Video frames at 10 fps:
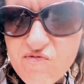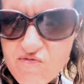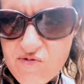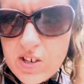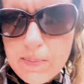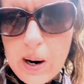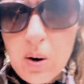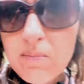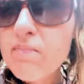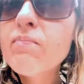It's
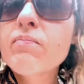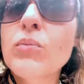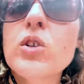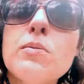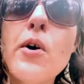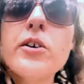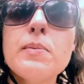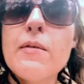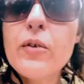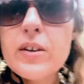about, well, tomorrow's
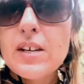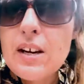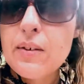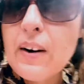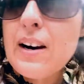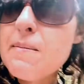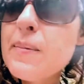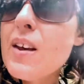May 14th, right?